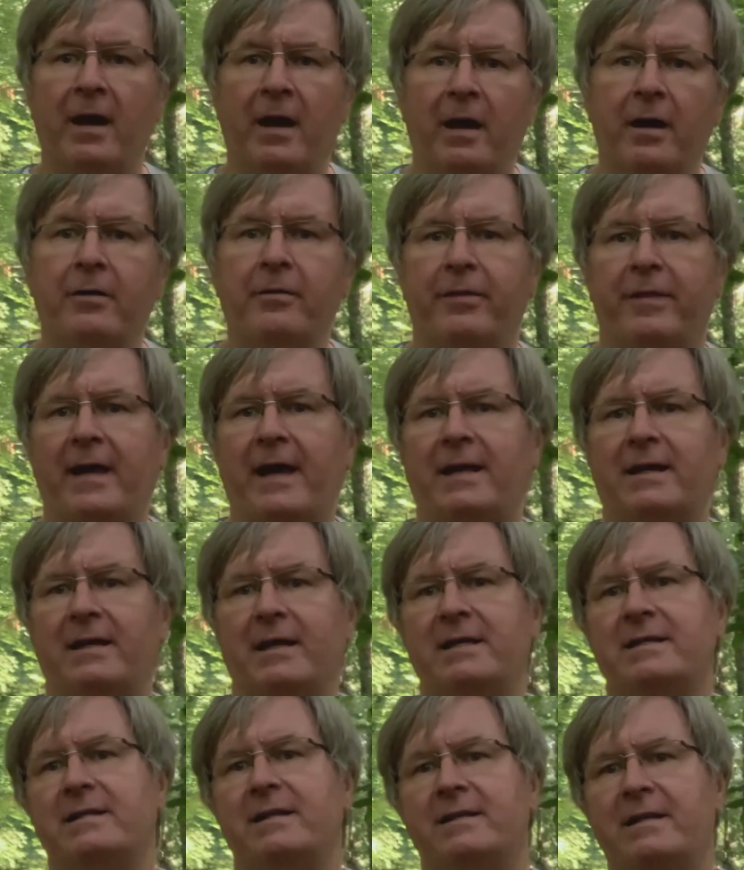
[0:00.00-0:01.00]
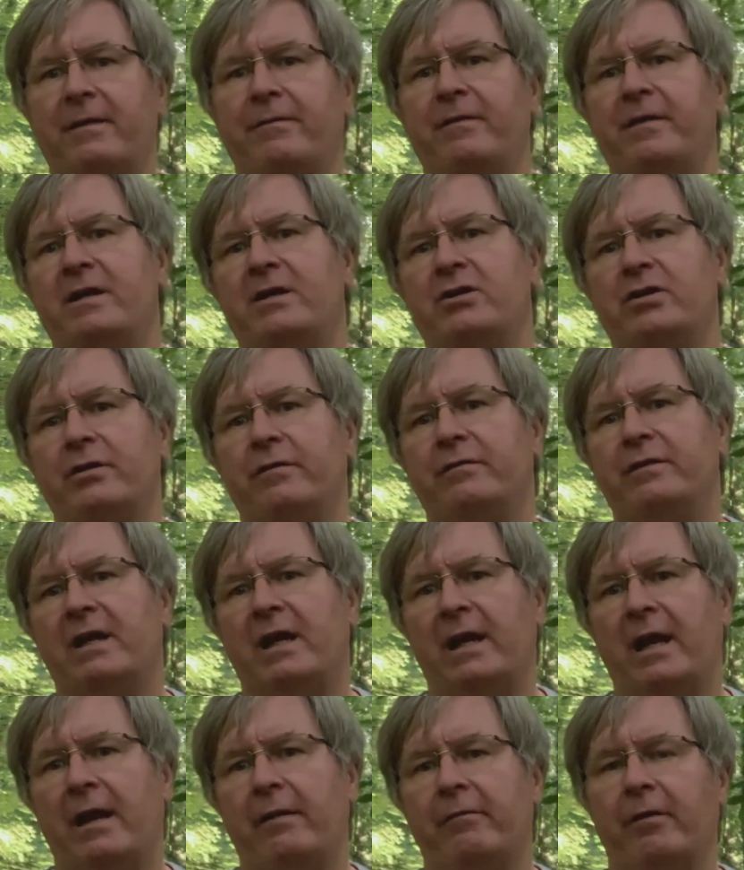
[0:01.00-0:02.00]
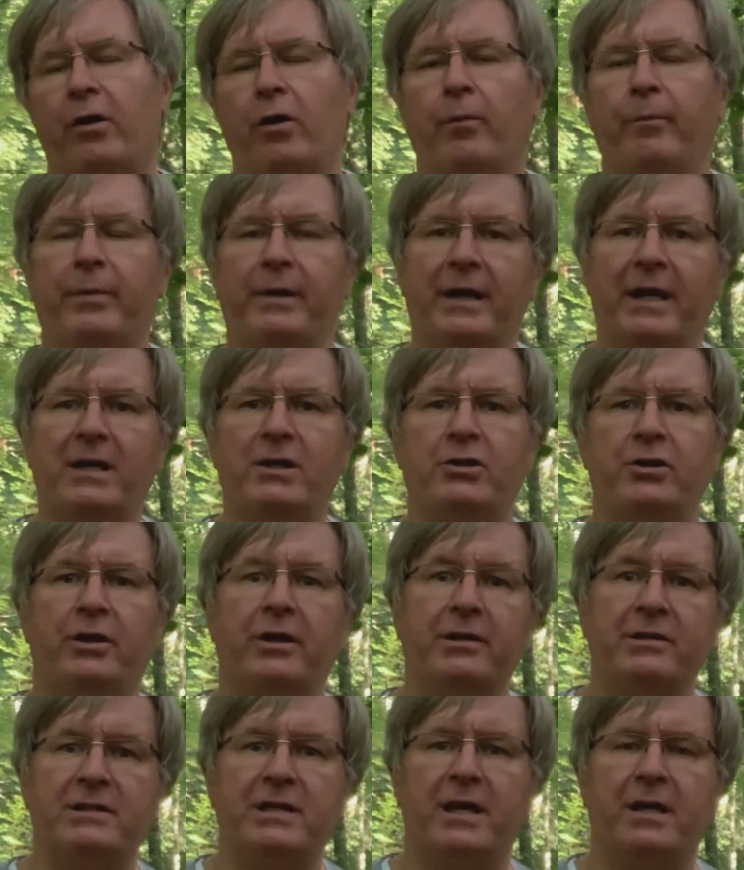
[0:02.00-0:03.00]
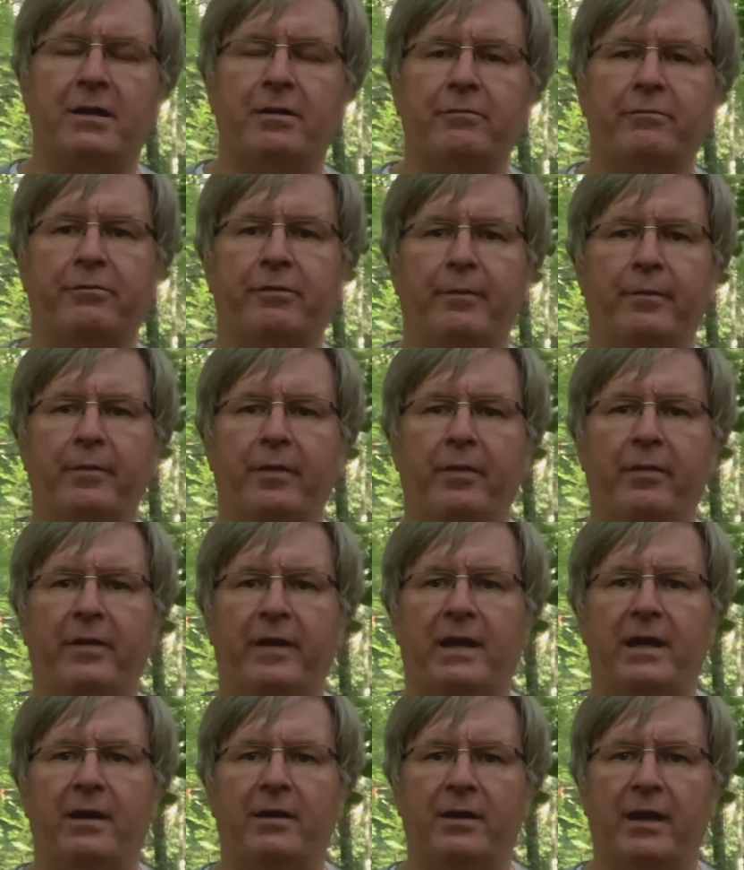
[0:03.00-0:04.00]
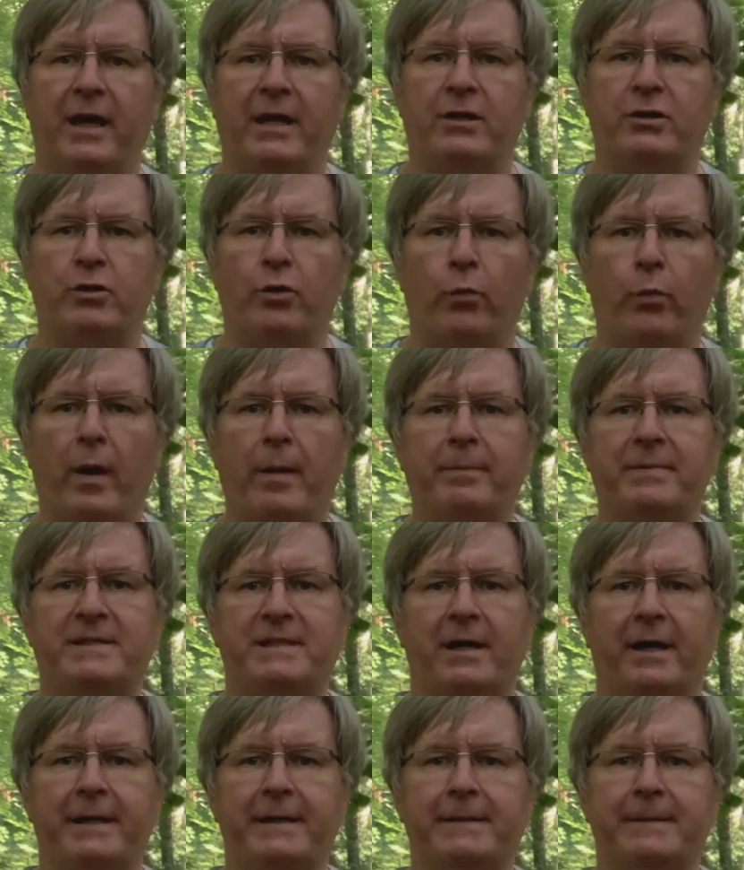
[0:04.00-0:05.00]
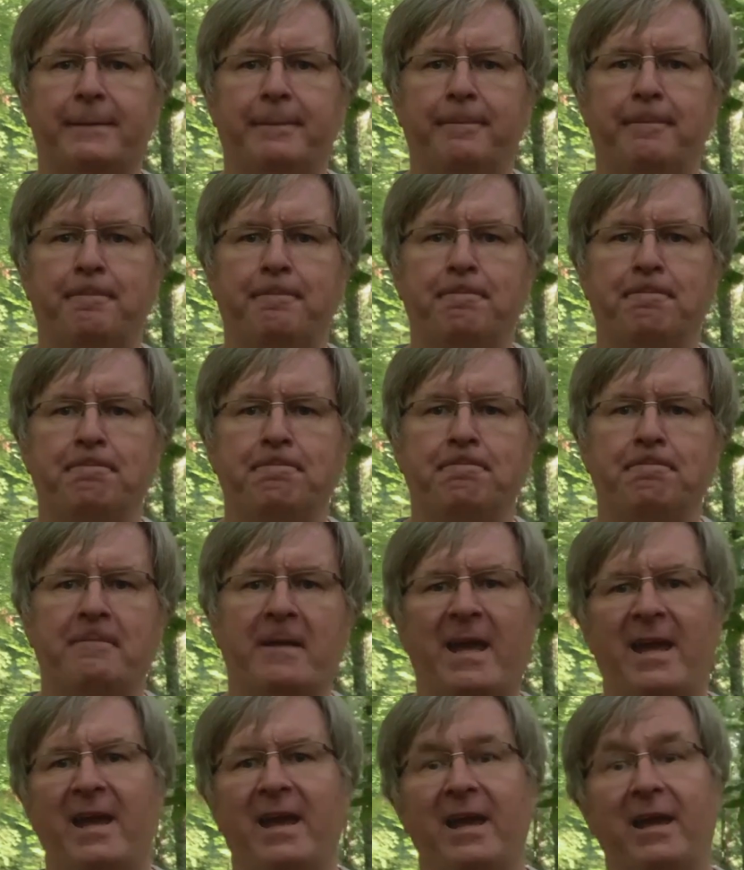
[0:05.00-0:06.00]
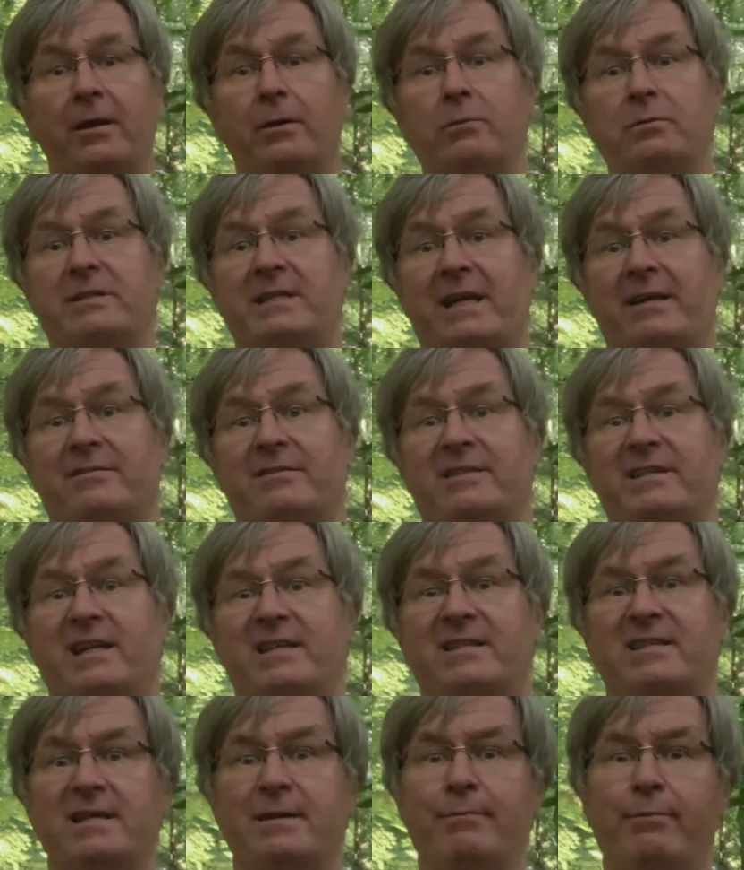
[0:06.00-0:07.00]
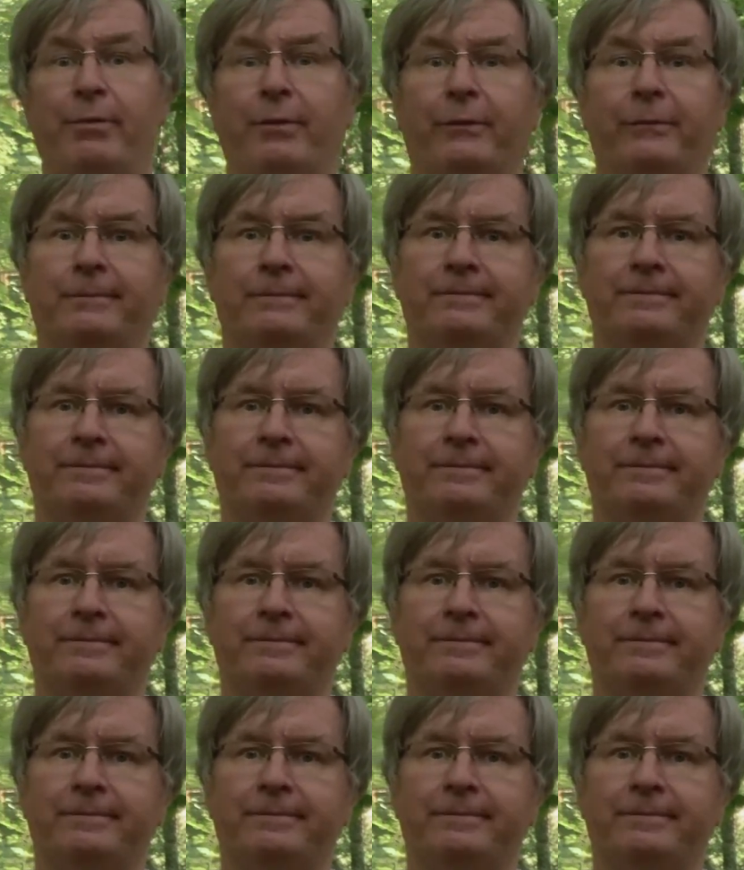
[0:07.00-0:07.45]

And that is the definition of DNA recombination taken from the Nature website. It all sounds dead simple.